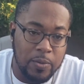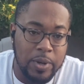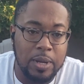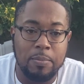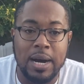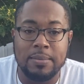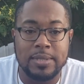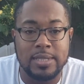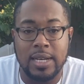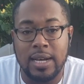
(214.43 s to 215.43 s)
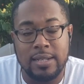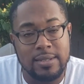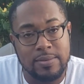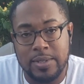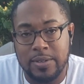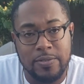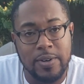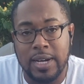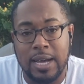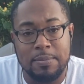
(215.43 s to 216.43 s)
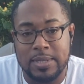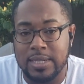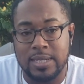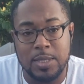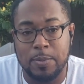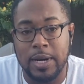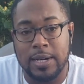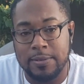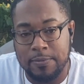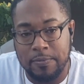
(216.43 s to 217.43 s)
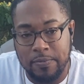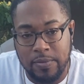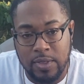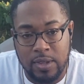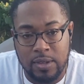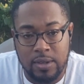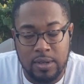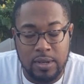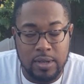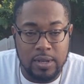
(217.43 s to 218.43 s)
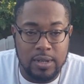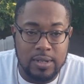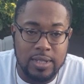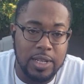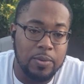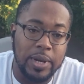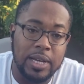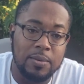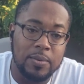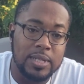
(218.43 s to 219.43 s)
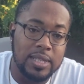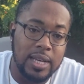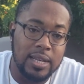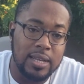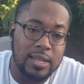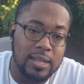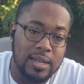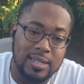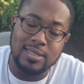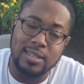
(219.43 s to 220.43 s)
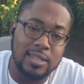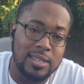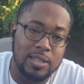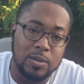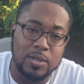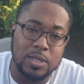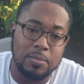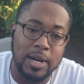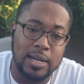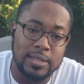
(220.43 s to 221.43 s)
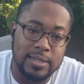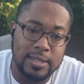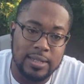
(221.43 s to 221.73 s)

Where your pops is at? What the fuck happened to his spine? Did he wake up one day and suddenly lose his mind?